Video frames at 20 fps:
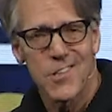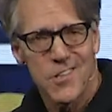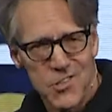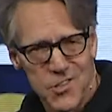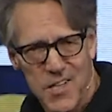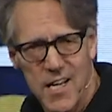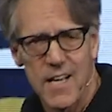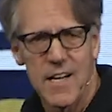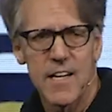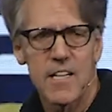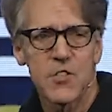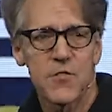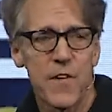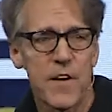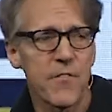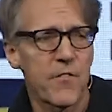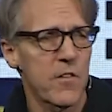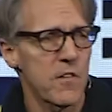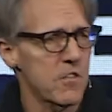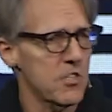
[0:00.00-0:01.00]
your sin, he is
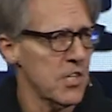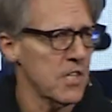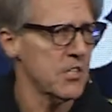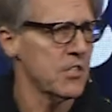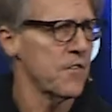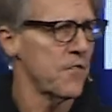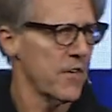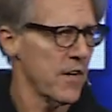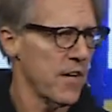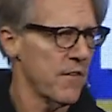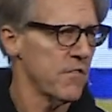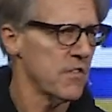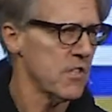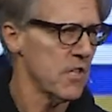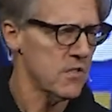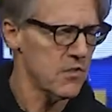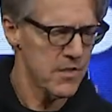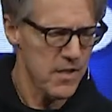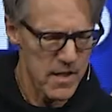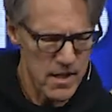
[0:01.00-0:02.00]
faithful and just to forgive us
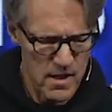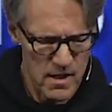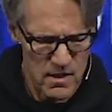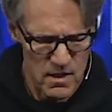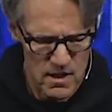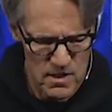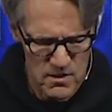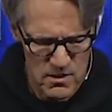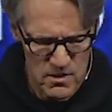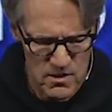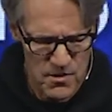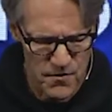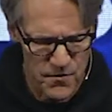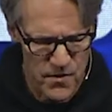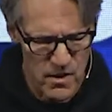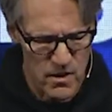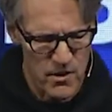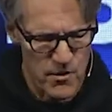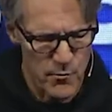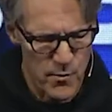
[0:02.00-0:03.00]
our sin and cleanse us of
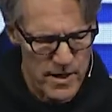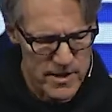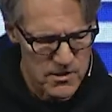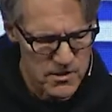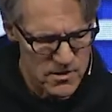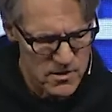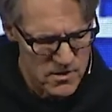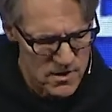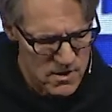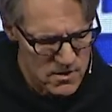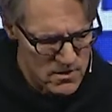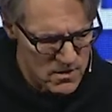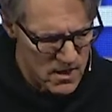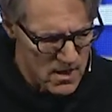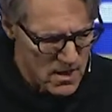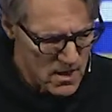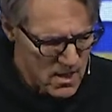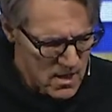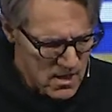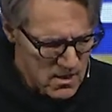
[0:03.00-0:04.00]
all unrighteousness.
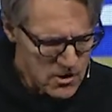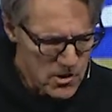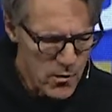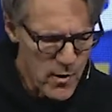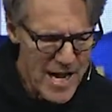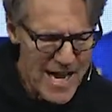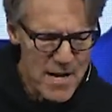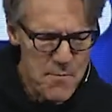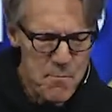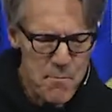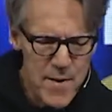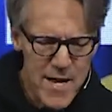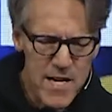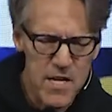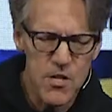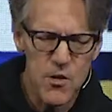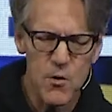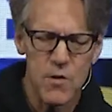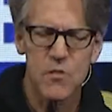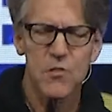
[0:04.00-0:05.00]
So
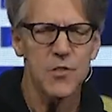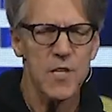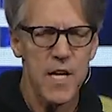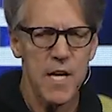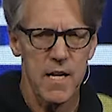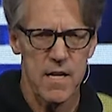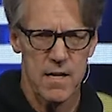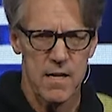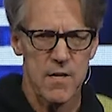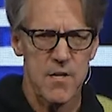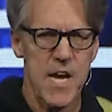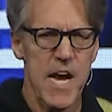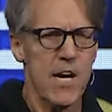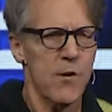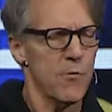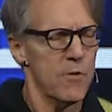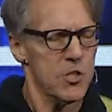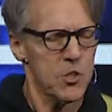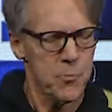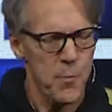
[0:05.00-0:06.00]
admit your sin.
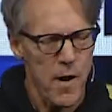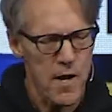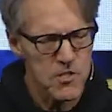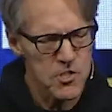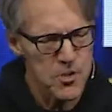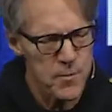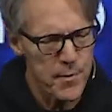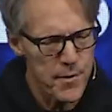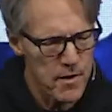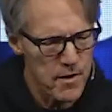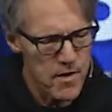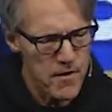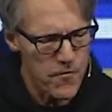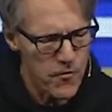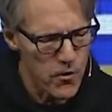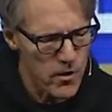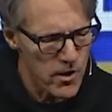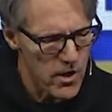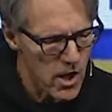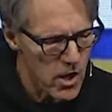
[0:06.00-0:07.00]
Take responsibility
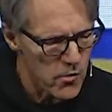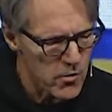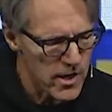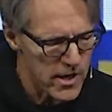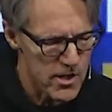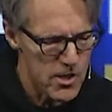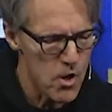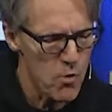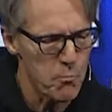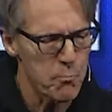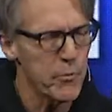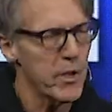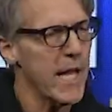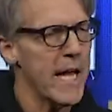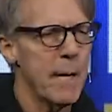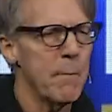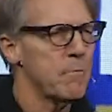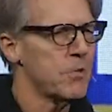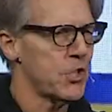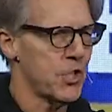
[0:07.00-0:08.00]
for it. Own it. Don't
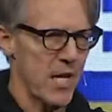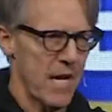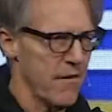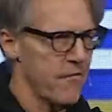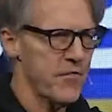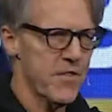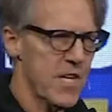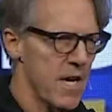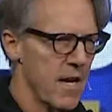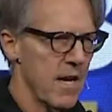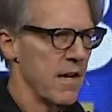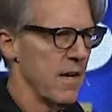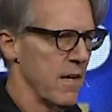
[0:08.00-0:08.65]
blame shift,